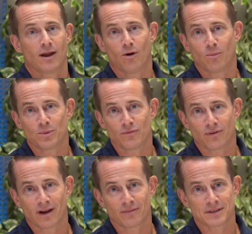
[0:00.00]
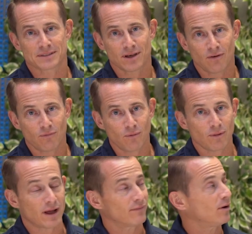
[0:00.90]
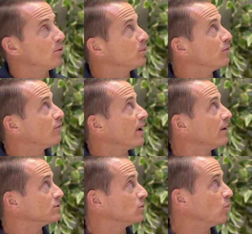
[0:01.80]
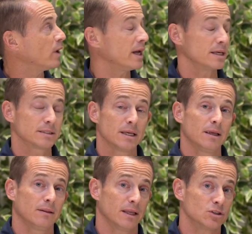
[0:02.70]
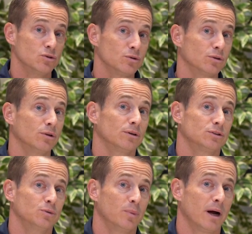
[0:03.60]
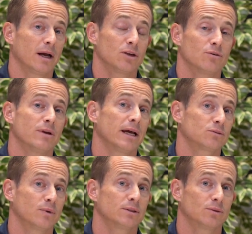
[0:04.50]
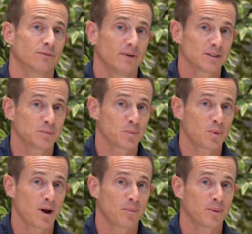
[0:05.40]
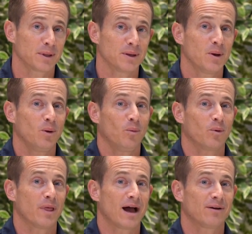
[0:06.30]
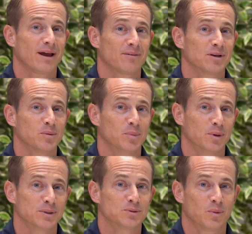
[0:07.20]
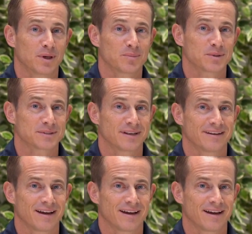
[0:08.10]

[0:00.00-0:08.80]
I hope you found this helpful. I hope you found some ways that you could look to buy your next rental investment property without having to put 20%